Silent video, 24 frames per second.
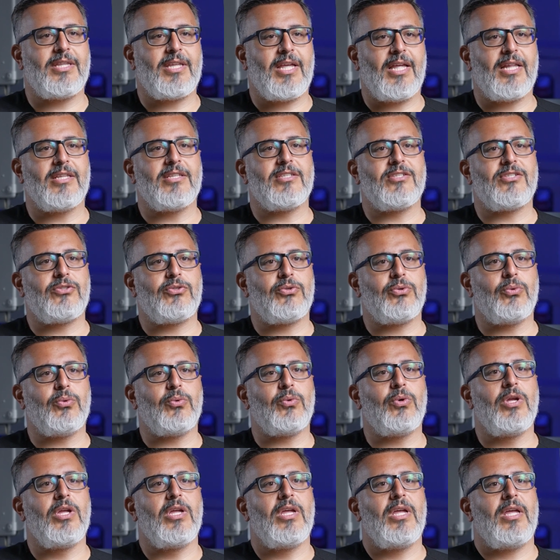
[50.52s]
tends to
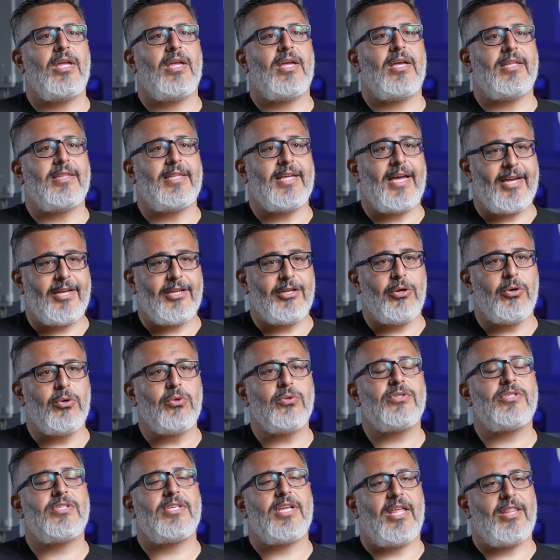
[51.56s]

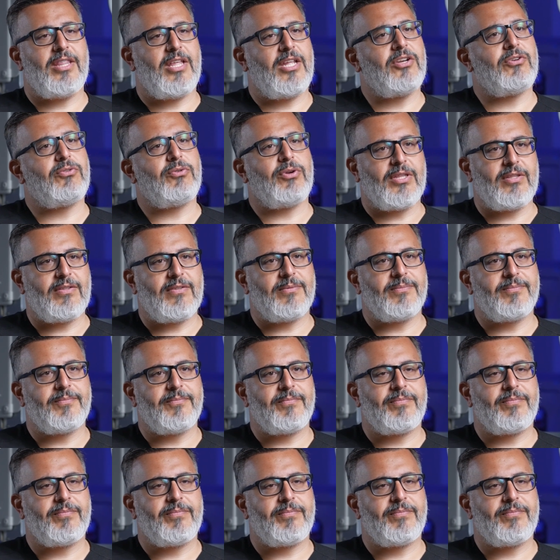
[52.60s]
diagnose and then treat.